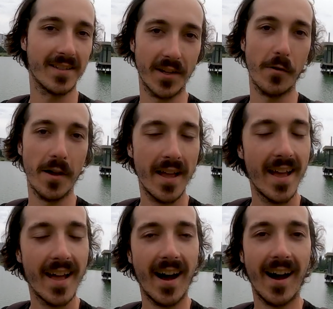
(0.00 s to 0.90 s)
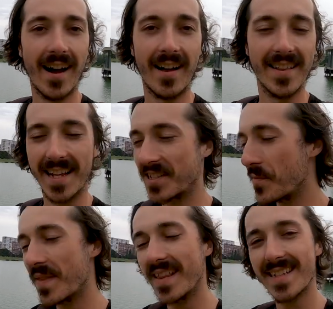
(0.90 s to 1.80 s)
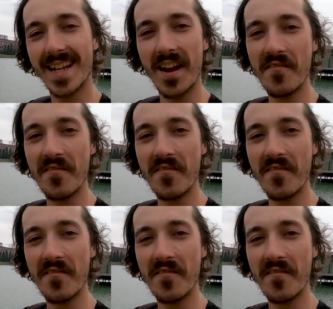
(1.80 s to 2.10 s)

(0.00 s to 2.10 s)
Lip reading: So that's something that's kind